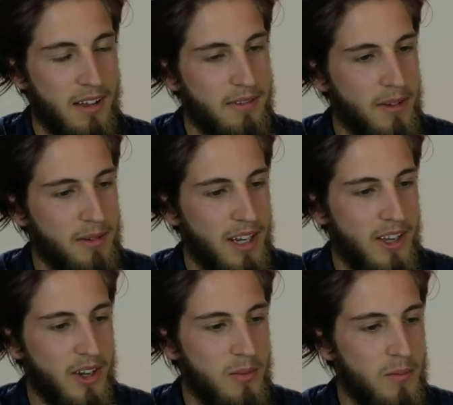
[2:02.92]
Well, I found
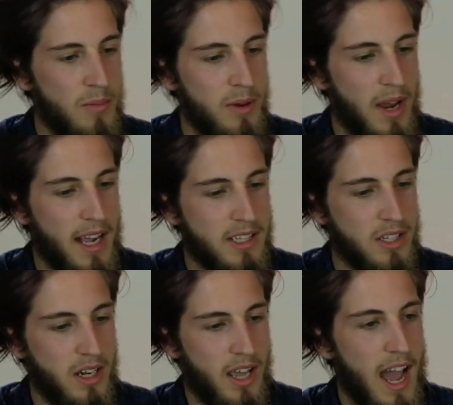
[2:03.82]
really good, but
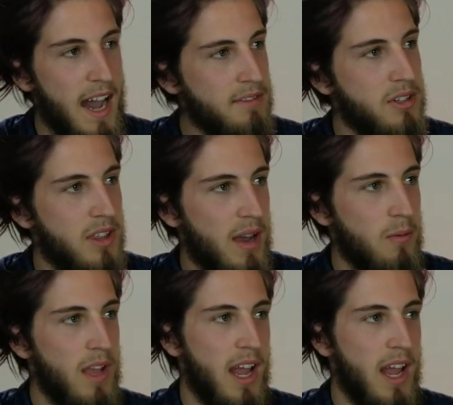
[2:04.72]
actually after that